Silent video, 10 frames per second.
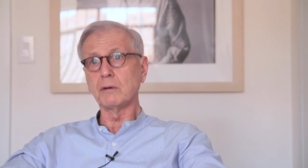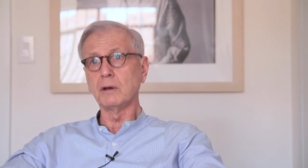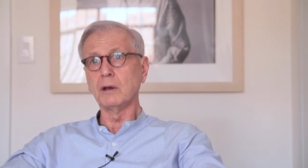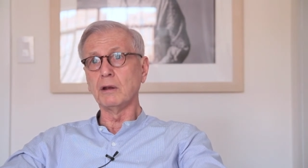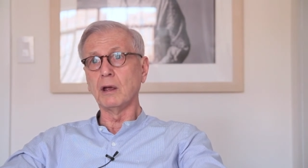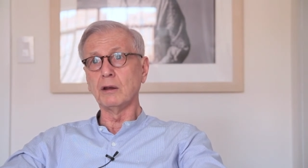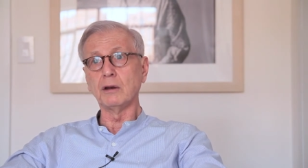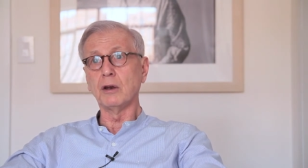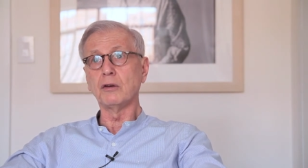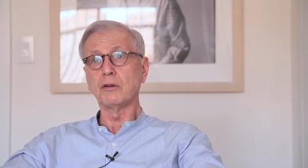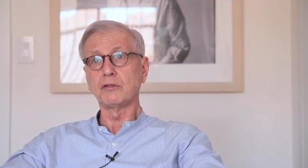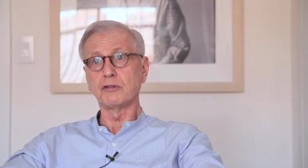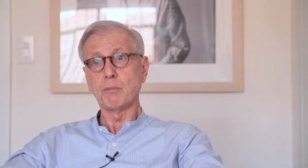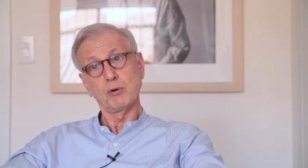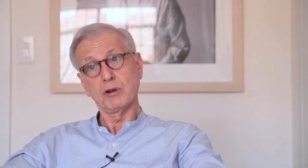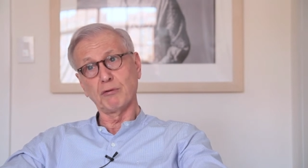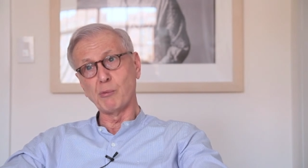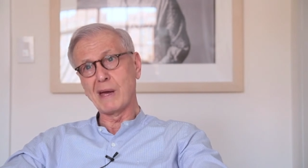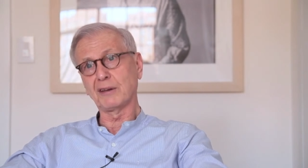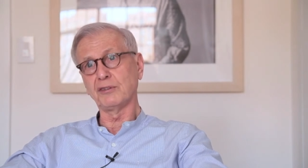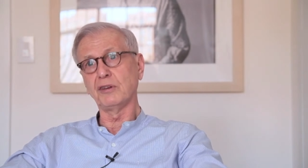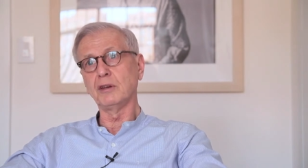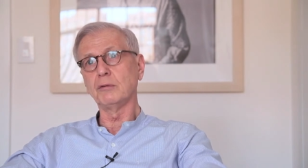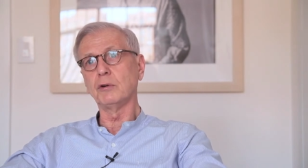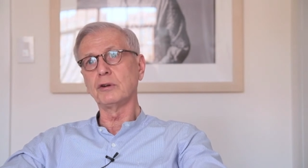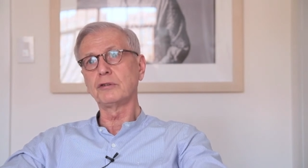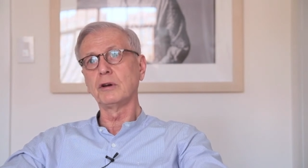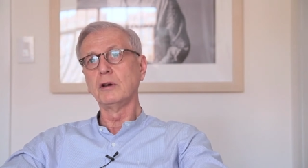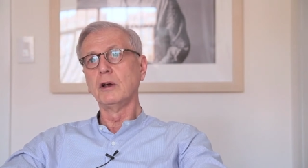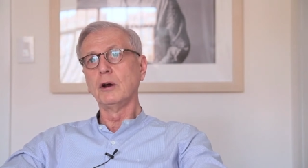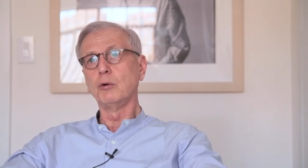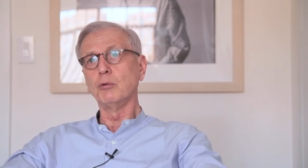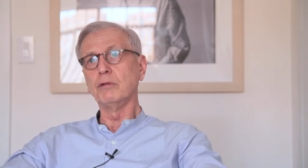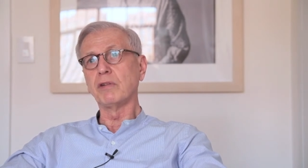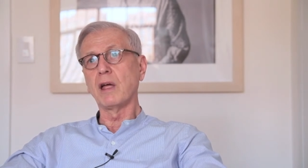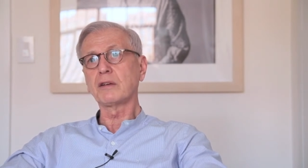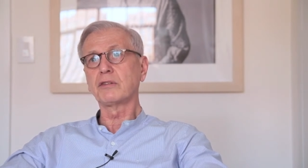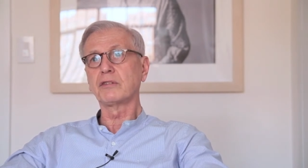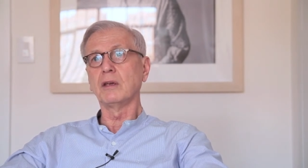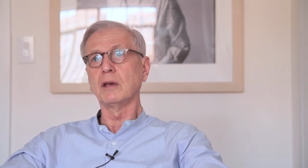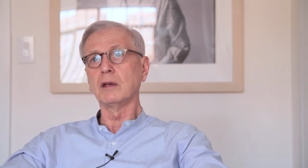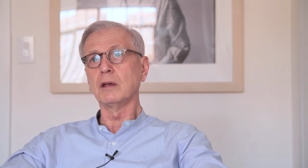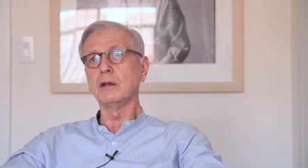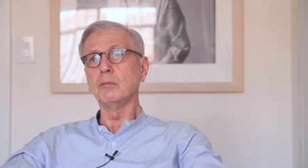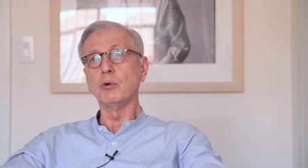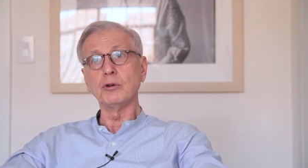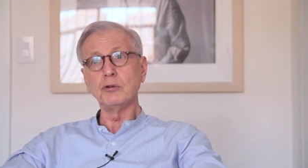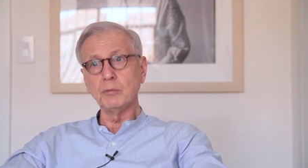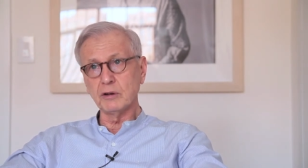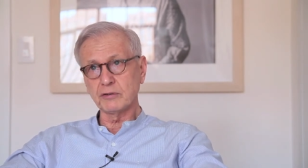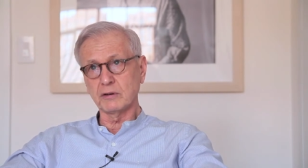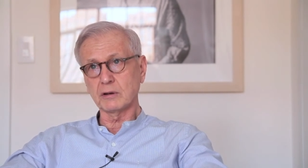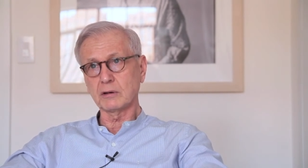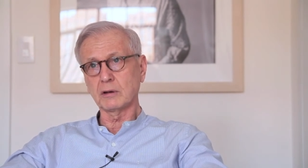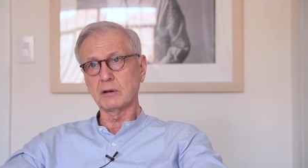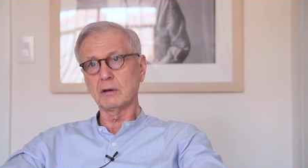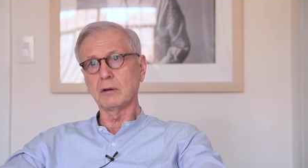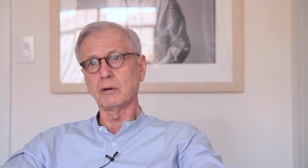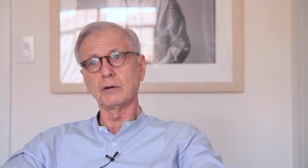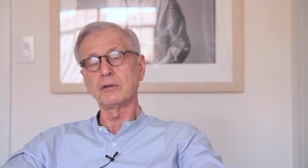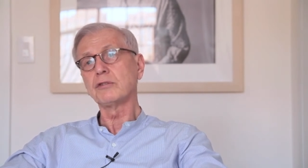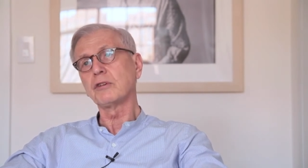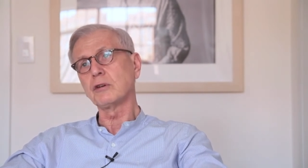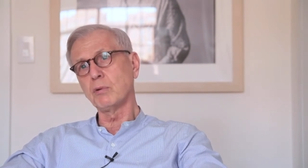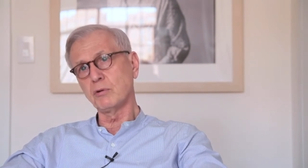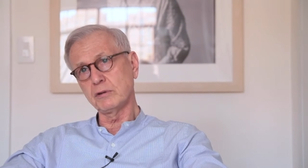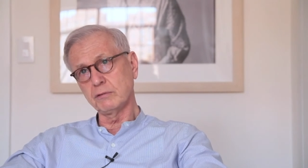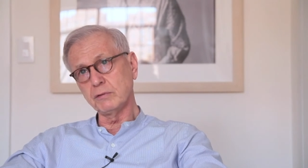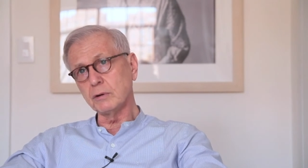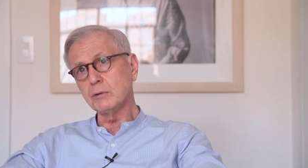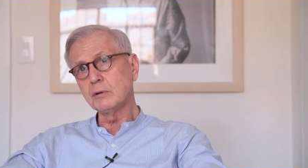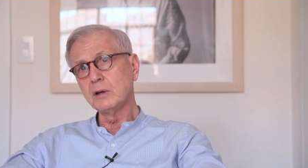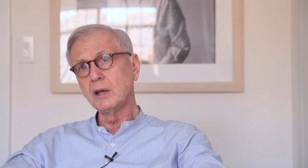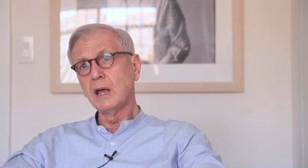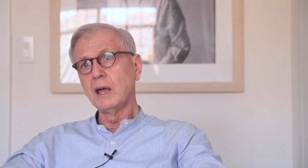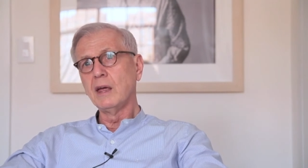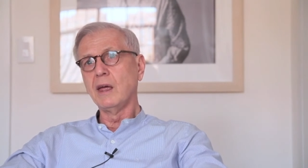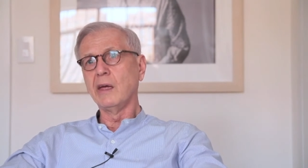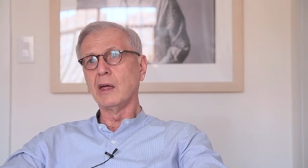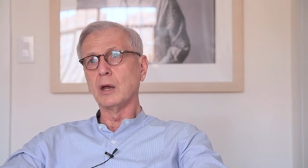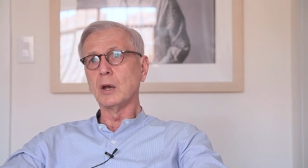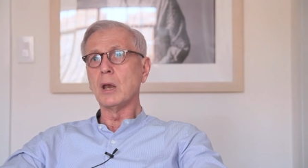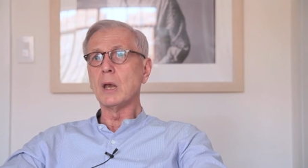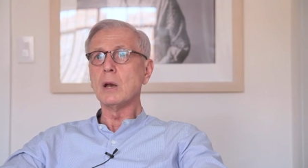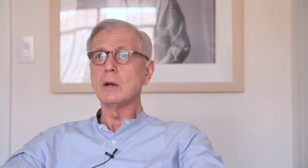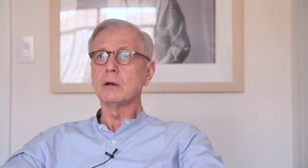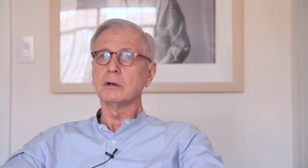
in support of a magazine which reflects a more humanistic and artistic point of view, and